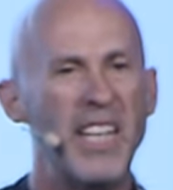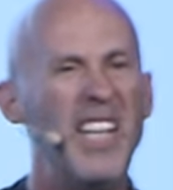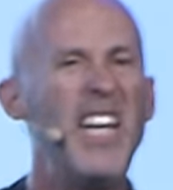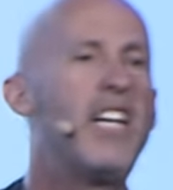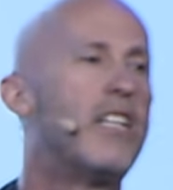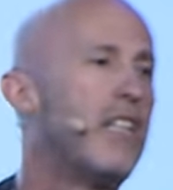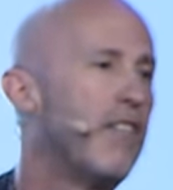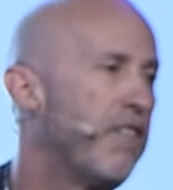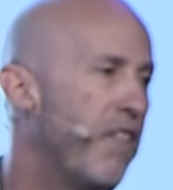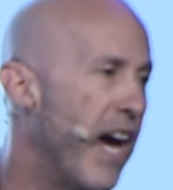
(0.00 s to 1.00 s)
legal,
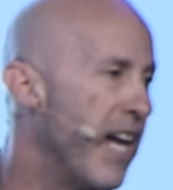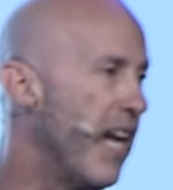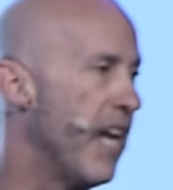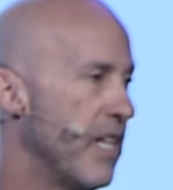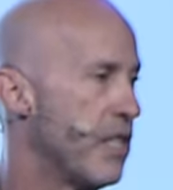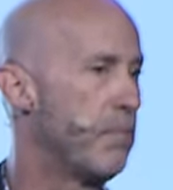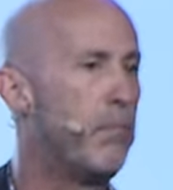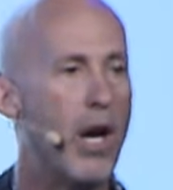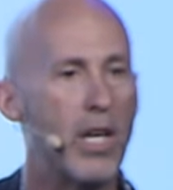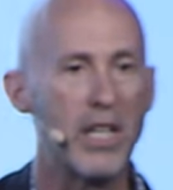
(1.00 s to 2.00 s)
finance,
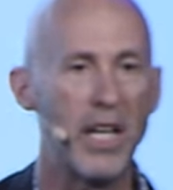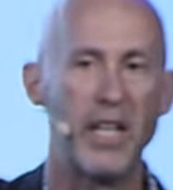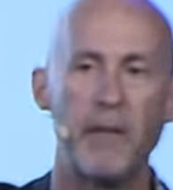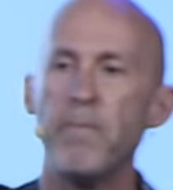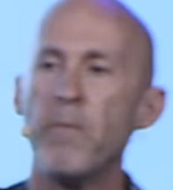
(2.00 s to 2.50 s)
marketing,